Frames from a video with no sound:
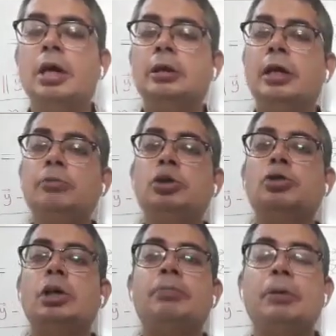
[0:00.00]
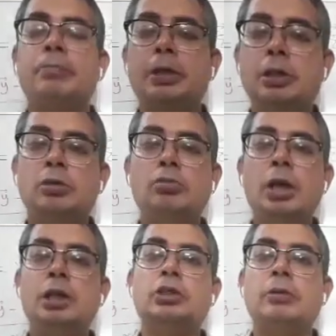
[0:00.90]
They're mutually
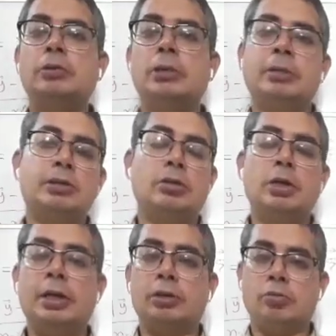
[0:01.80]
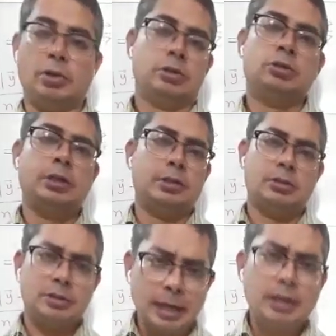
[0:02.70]
perpendicular, each of them has got length 1. So that's
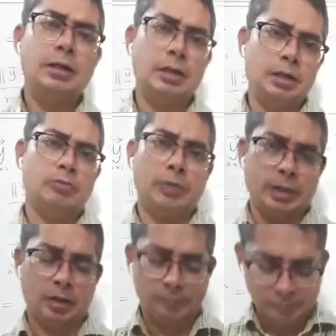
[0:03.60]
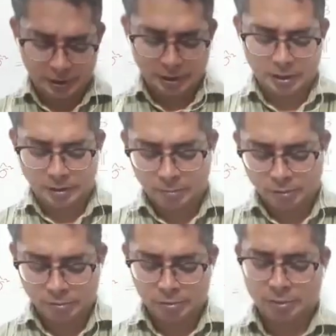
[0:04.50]
standard way of thinking
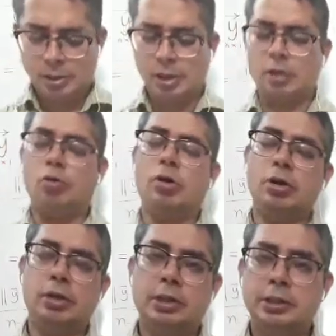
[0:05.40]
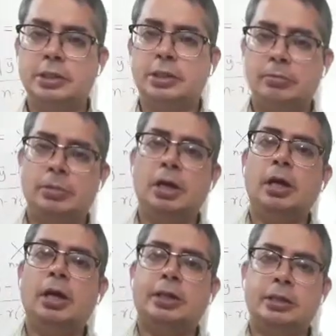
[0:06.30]
about a coordinate system.
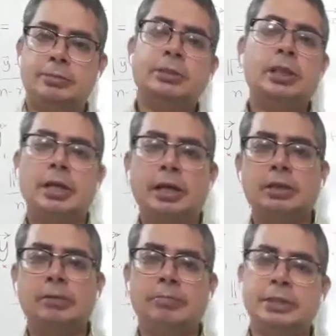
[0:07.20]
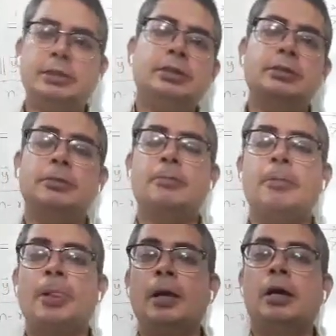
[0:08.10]
It's a special kind of basis.
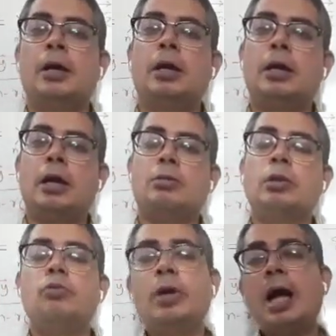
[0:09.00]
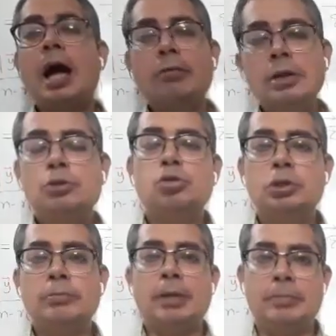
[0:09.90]
Now the way I will
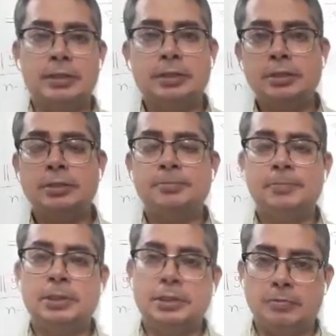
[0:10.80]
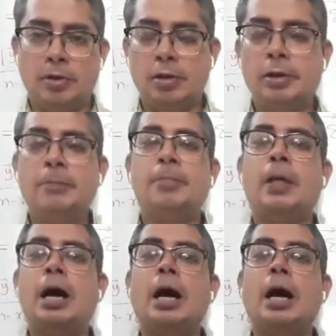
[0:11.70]
choose my basis is the following.